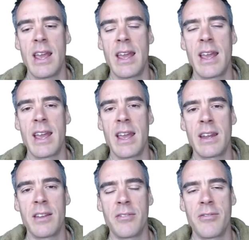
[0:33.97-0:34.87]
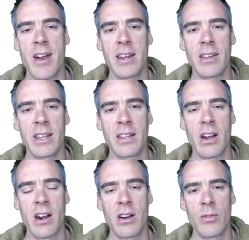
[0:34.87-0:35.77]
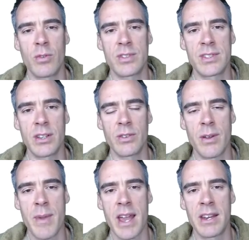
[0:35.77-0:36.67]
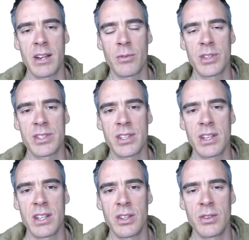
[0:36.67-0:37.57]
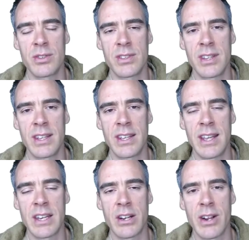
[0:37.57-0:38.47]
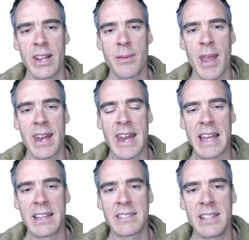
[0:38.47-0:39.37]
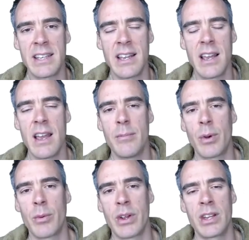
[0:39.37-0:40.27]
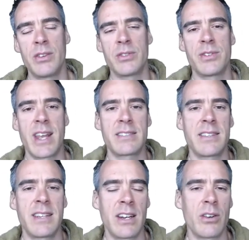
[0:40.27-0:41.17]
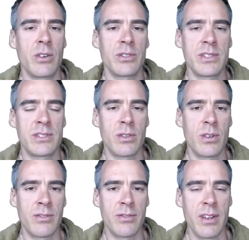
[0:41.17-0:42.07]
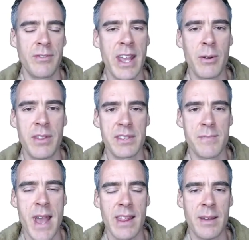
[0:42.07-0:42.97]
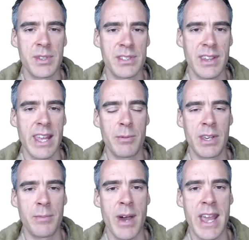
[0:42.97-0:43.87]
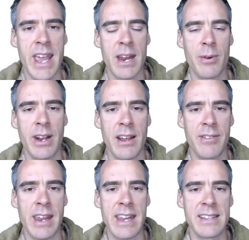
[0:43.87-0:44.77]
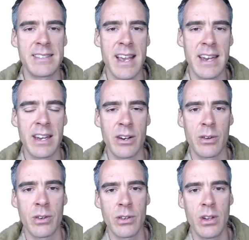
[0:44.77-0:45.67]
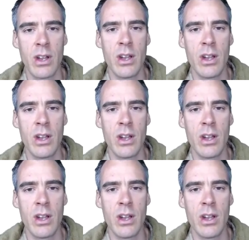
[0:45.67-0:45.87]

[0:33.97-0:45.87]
And finally, our single command here, we're just going to use the integrate command, int, but we're going to use nested integrals and sort of evaluate this in MATLAB just like we did by hand. We're going to have that inside integral